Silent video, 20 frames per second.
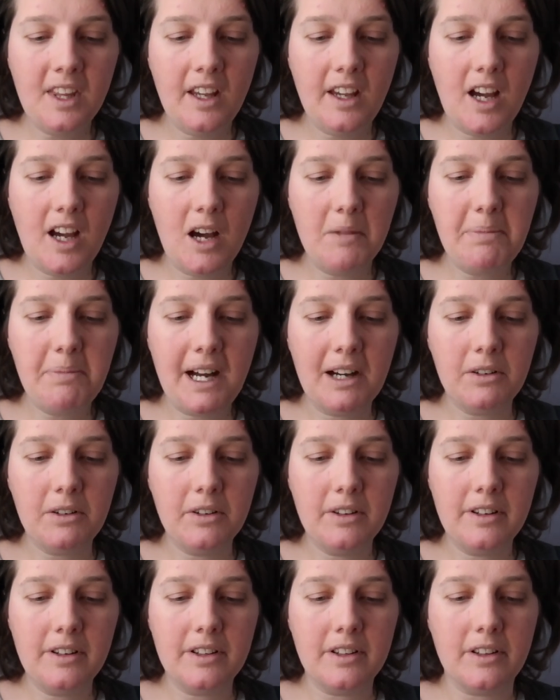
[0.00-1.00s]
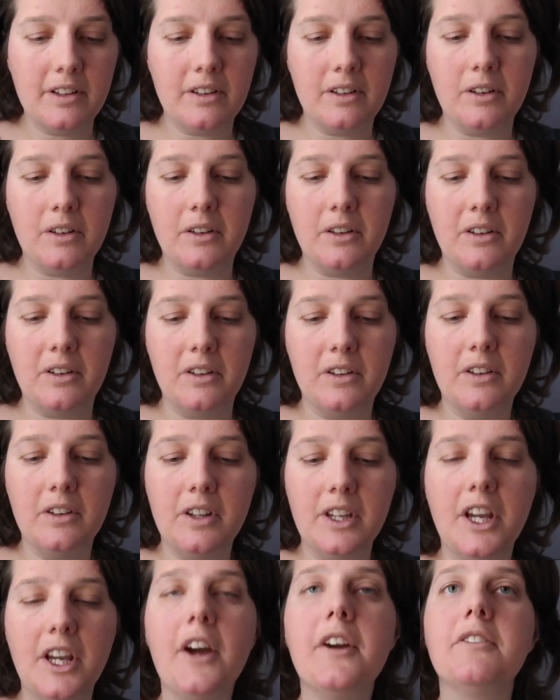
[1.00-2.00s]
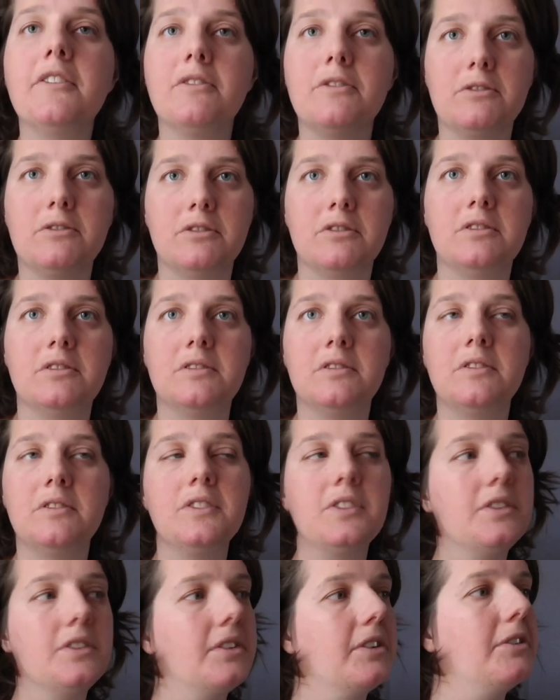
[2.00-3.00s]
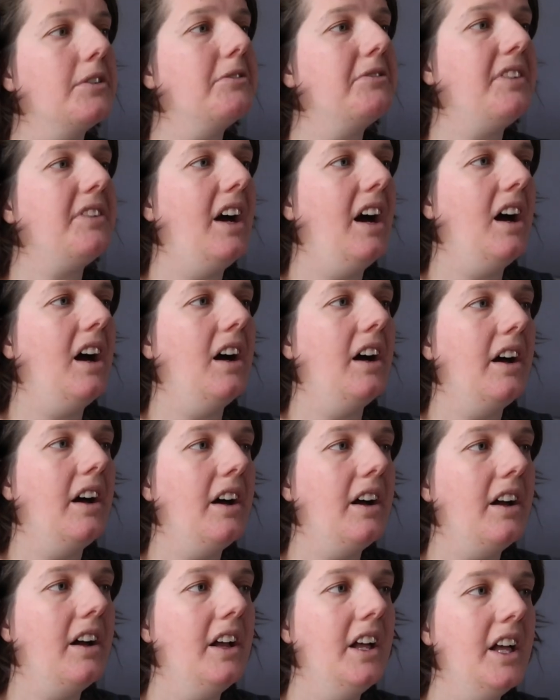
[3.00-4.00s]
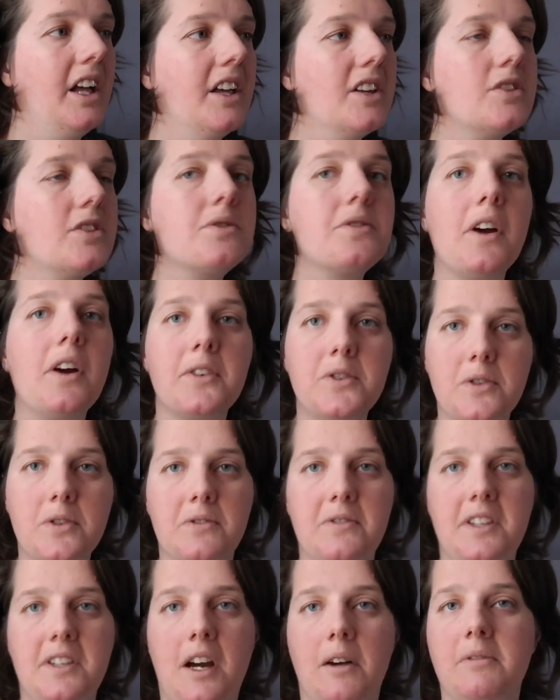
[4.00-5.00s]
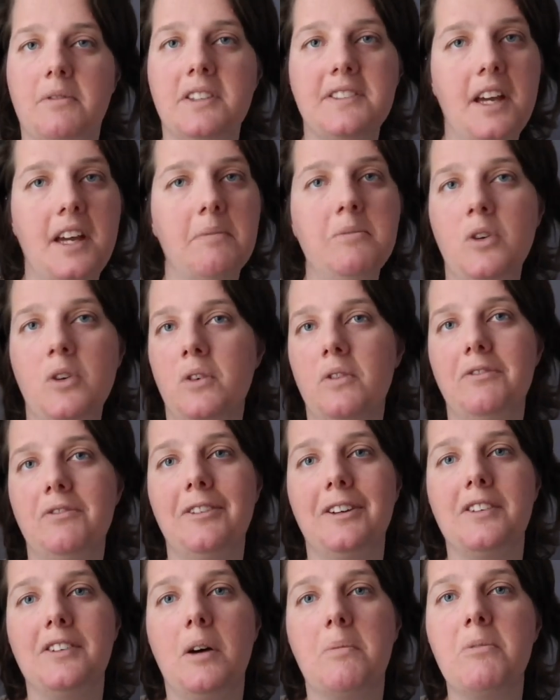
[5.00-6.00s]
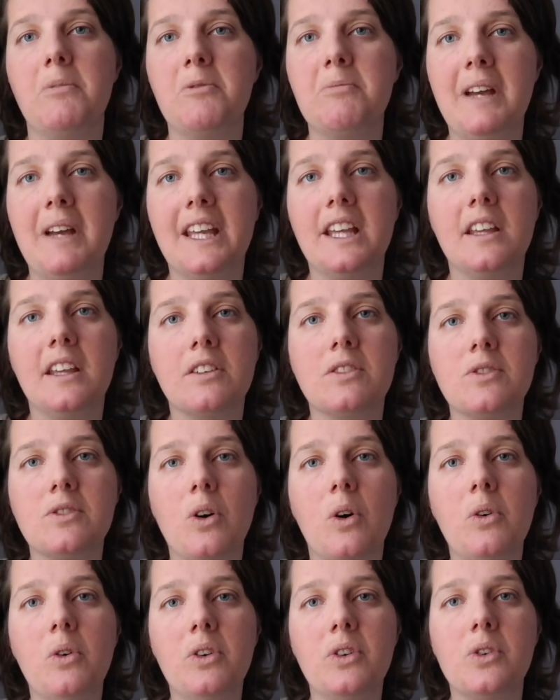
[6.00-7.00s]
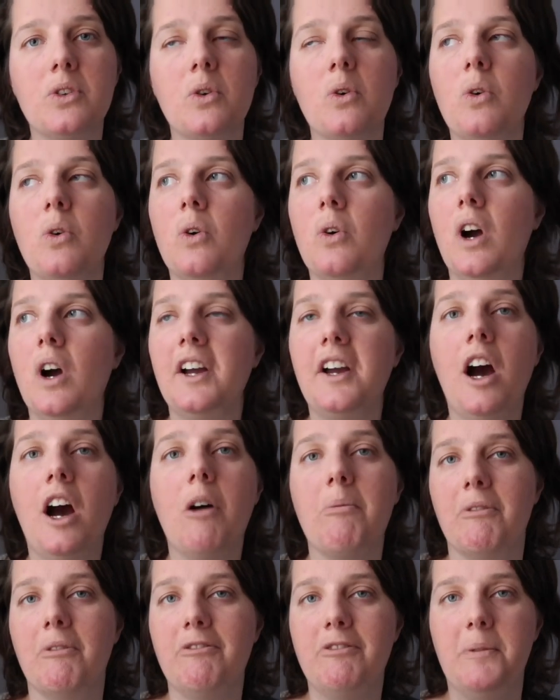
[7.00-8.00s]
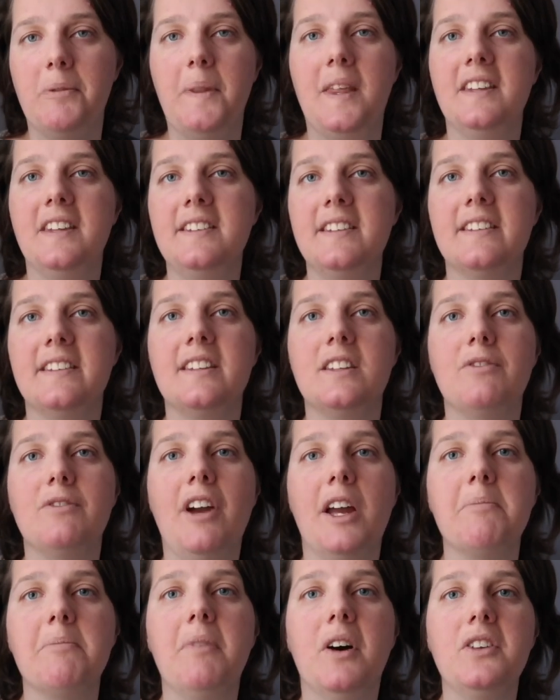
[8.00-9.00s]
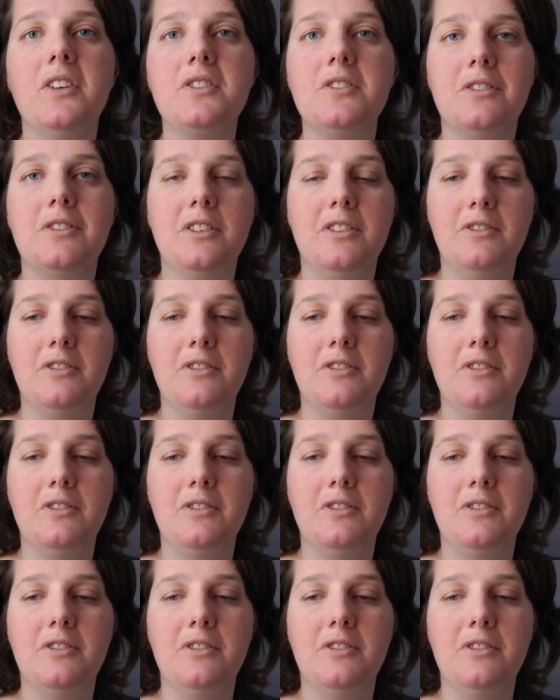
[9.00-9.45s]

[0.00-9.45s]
about the overall sort of structure of the yarn, because I'm not, for example, making socks or a garment from this. This is very much